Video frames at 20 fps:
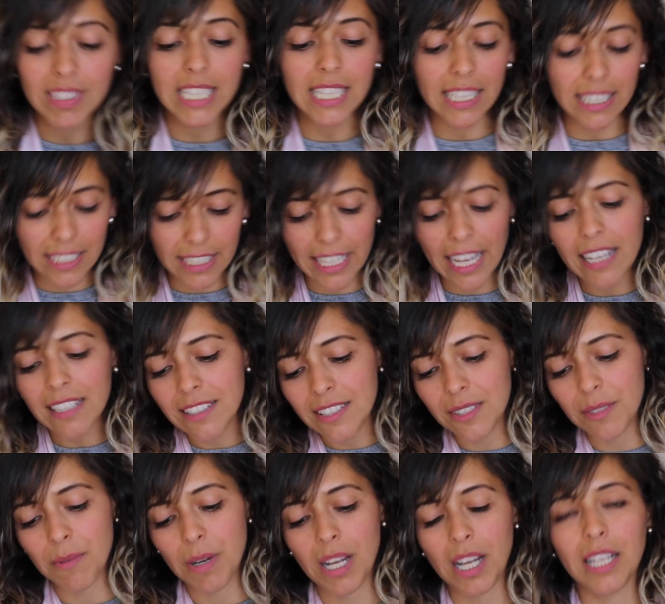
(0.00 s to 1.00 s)
the
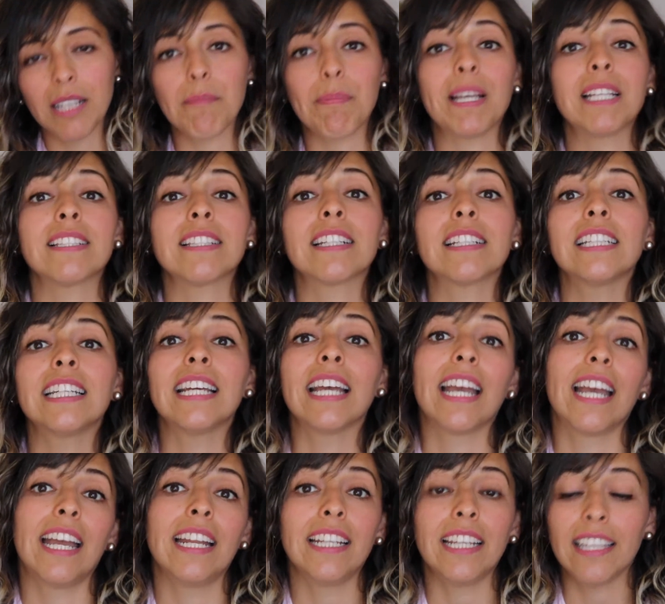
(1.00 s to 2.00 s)
next one, basically
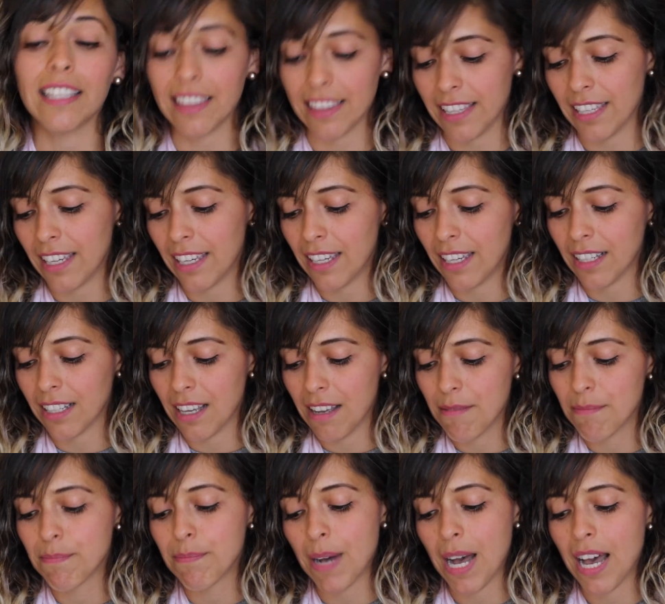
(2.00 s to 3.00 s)
anything
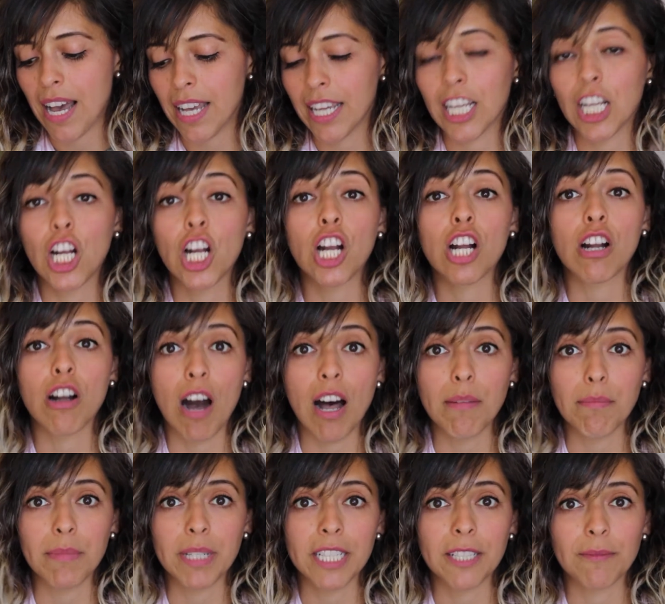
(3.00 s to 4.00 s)
by
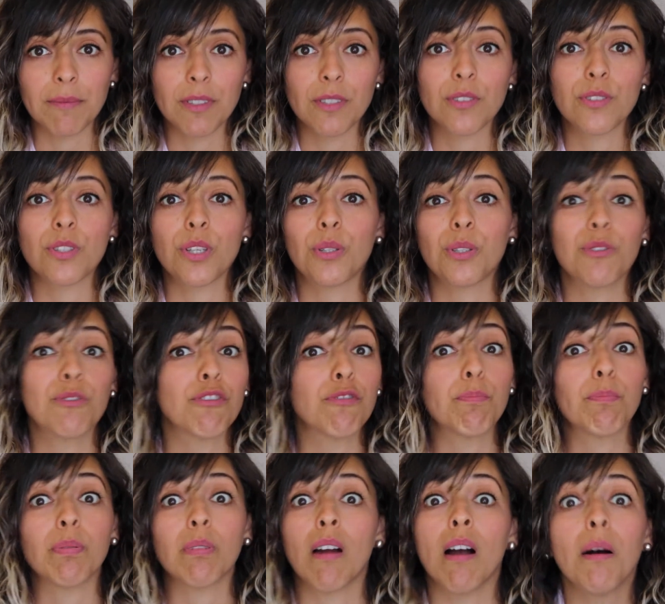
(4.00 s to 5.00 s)
Gottman. So you've
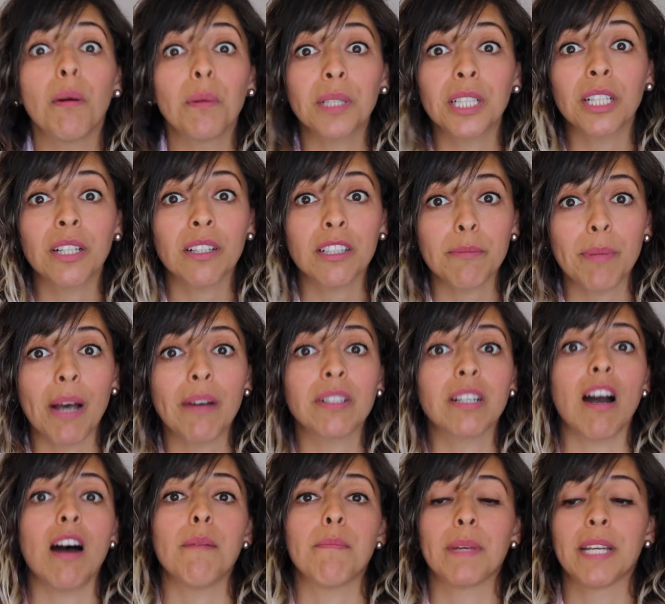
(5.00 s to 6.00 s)
probably heard about
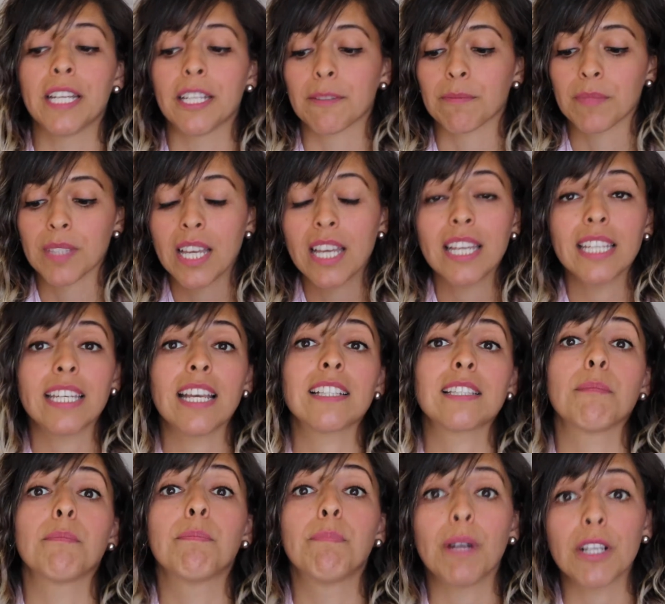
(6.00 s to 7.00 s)
Gottman. He has
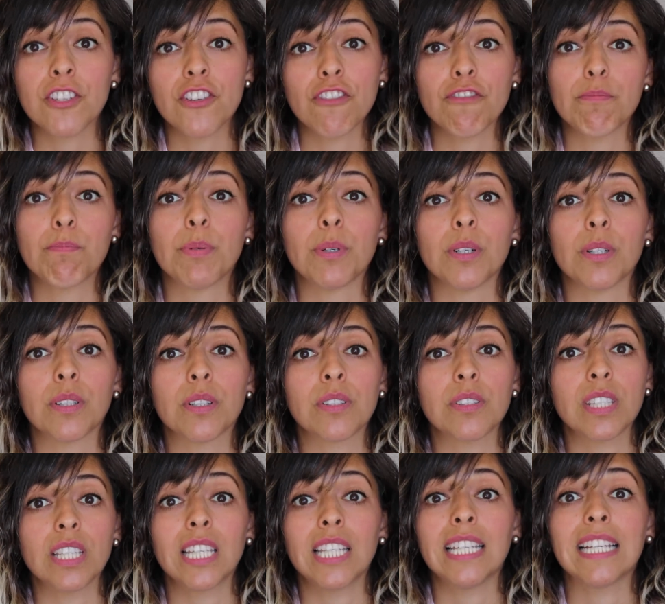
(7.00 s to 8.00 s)
a bunch of
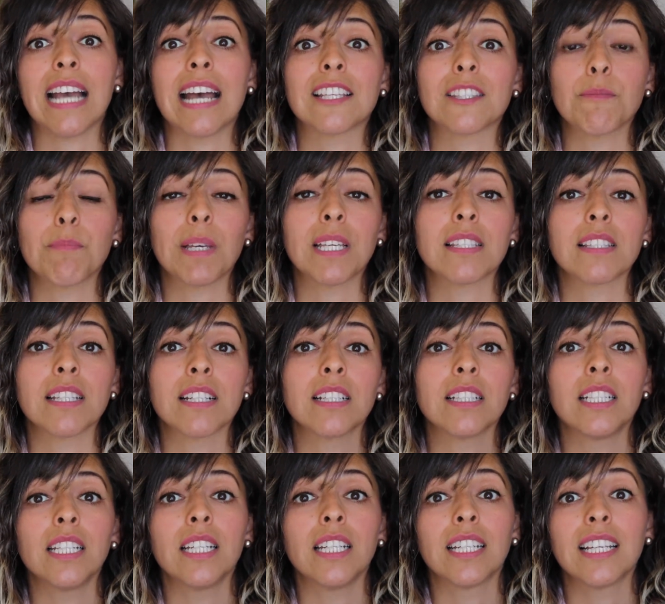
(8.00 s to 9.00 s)
books. He
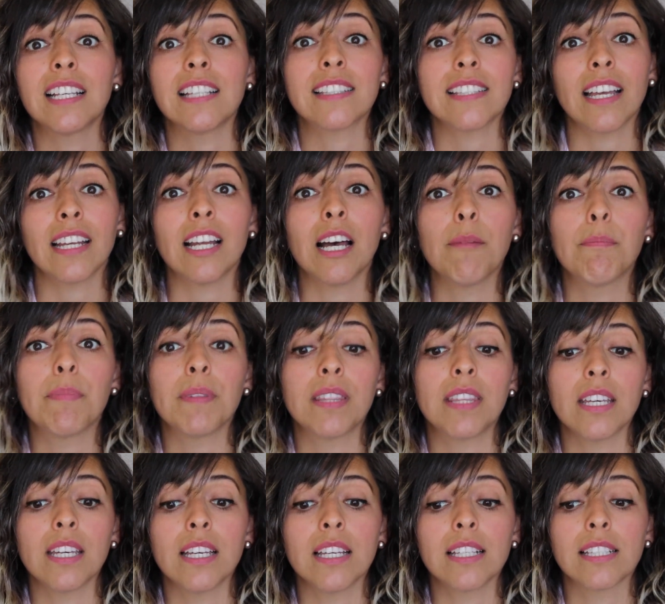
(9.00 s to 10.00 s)
set up
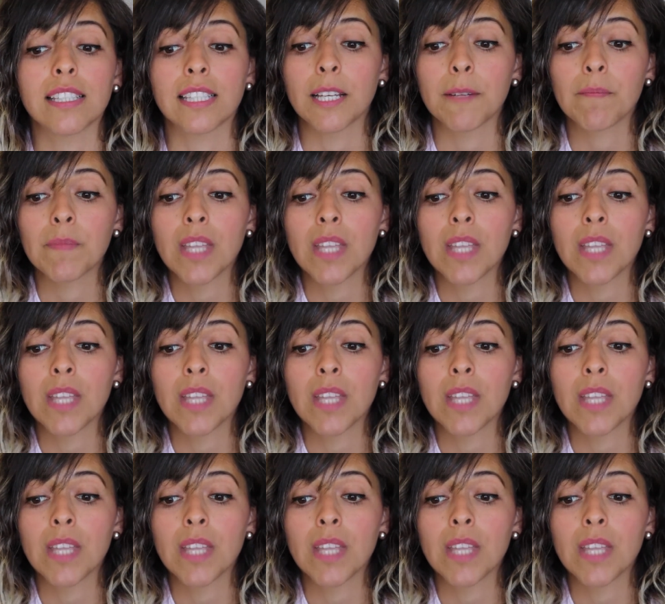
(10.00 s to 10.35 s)
this